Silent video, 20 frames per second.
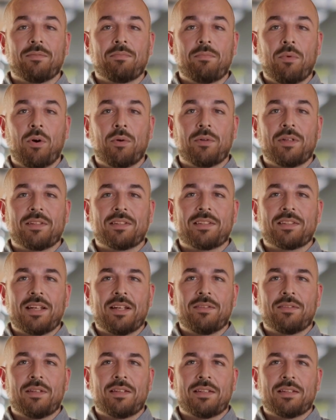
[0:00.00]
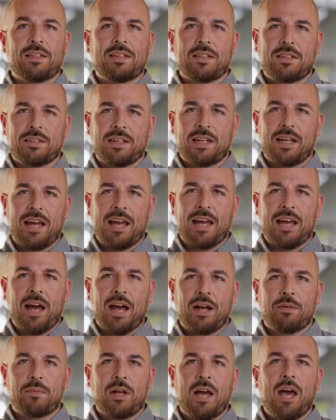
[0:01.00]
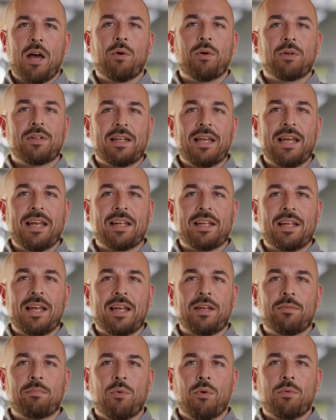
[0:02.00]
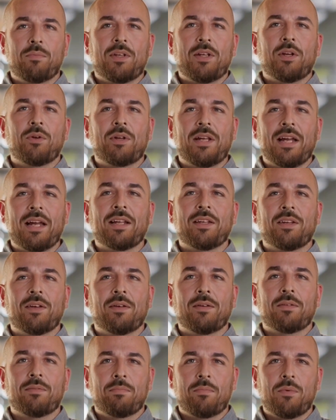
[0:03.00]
Bonus 7. The AI-powered 8K movie creator.